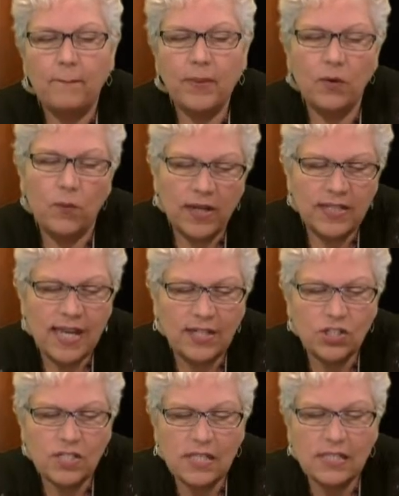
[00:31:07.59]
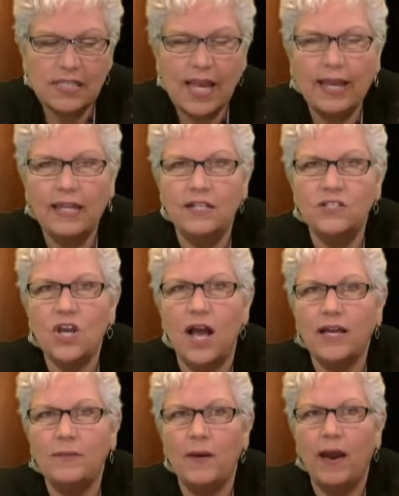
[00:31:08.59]
but I wanna take just a second and
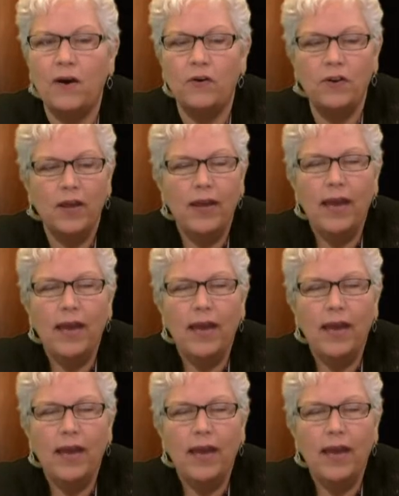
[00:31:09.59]
talk about